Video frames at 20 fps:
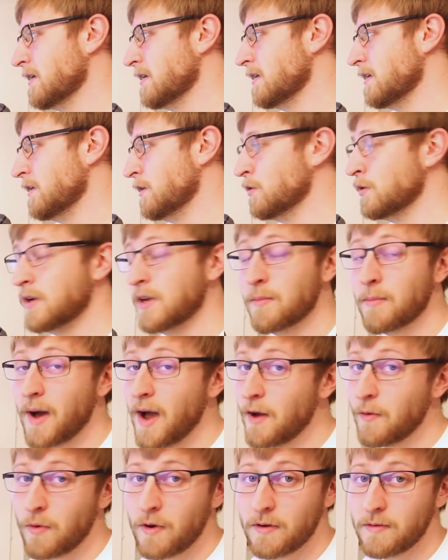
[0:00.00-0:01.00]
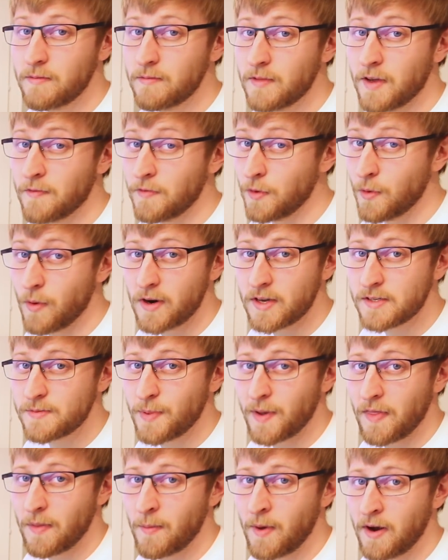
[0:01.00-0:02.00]
you can buy one if you want to
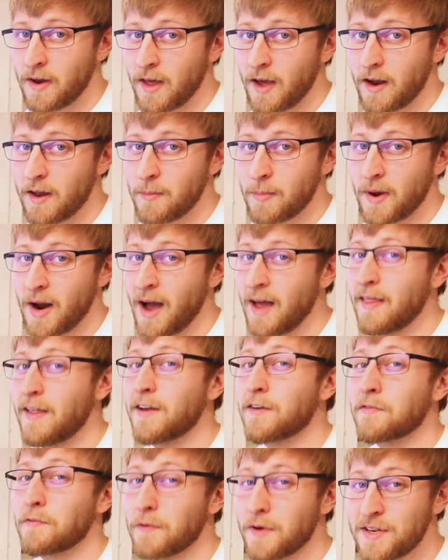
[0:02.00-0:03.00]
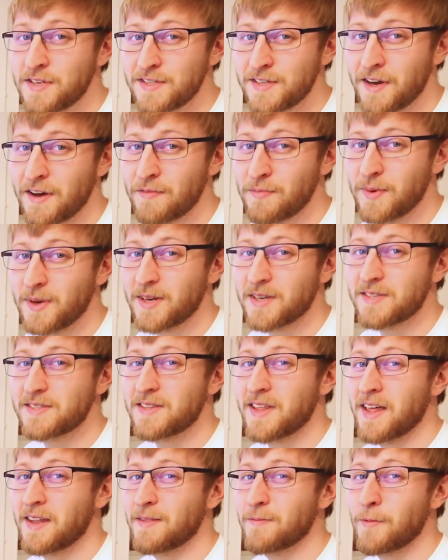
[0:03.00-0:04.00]
spend the money on it, but I like free stuff
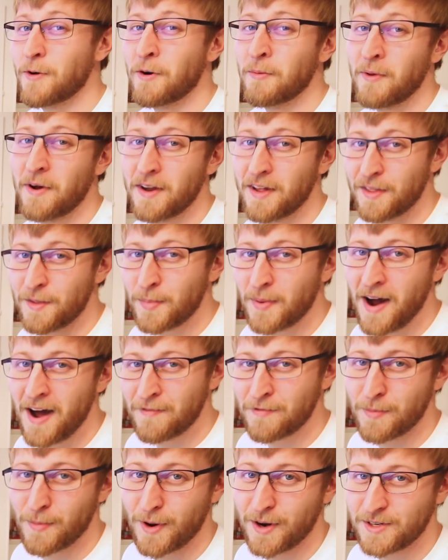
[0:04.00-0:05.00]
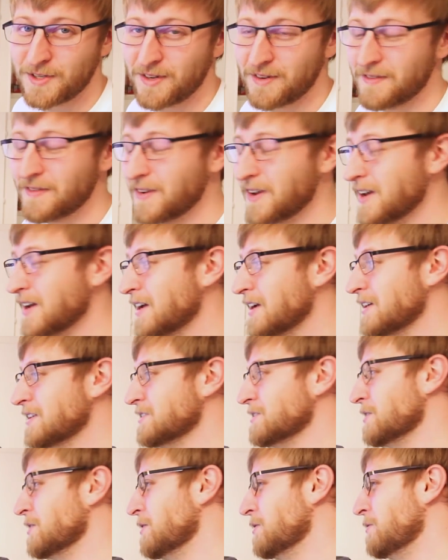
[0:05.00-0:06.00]
because then more money in the profit margin.
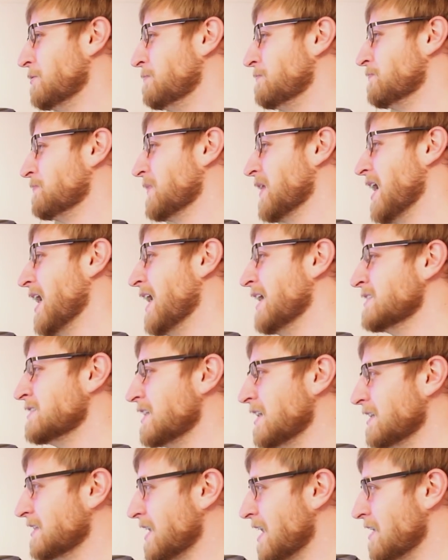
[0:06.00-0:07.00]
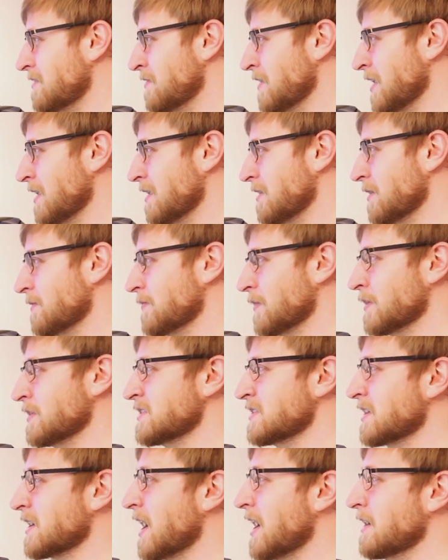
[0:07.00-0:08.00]
So I take that VIN and the
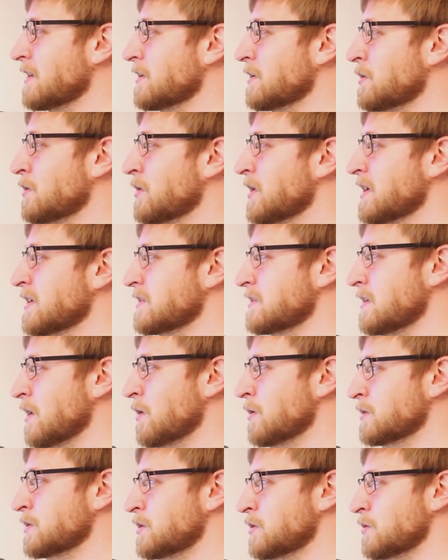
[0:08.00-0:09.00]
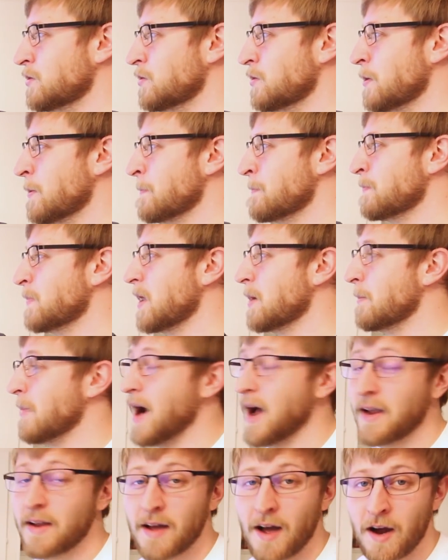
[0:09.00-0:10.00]
first thing I do is go to
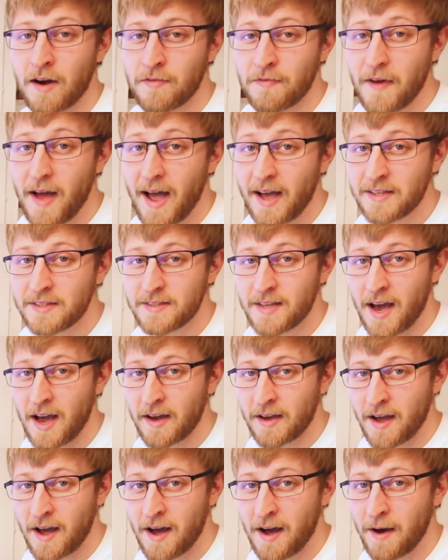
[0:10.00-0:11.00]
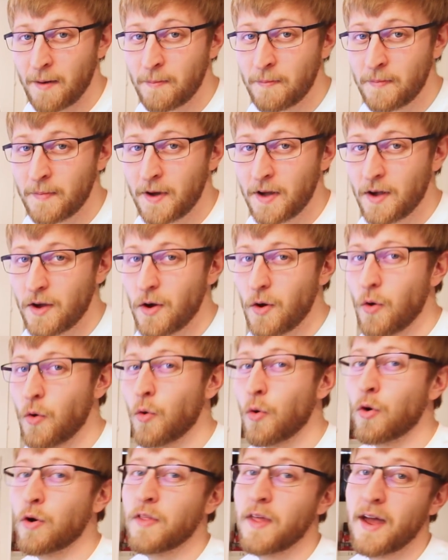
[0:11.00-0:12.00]
mycarfax.com,
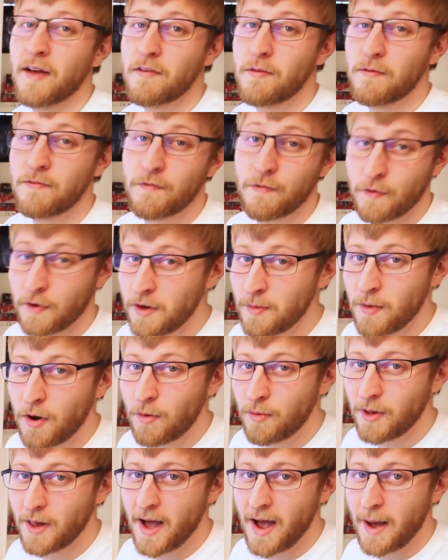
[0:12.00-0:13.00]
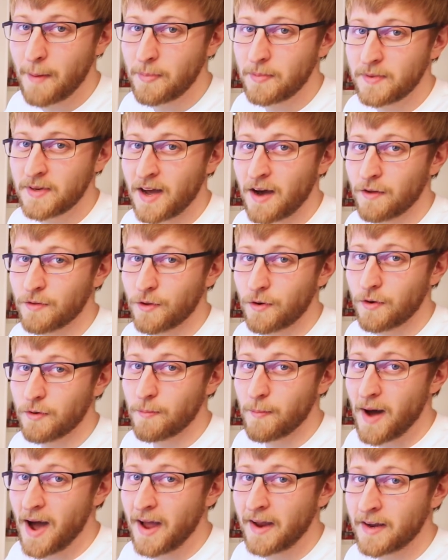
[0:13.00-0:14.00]
or they have a free mobile app.
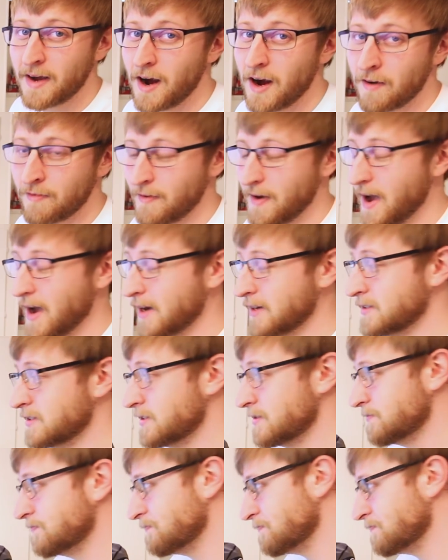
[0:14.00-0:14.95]
Download mycarfax.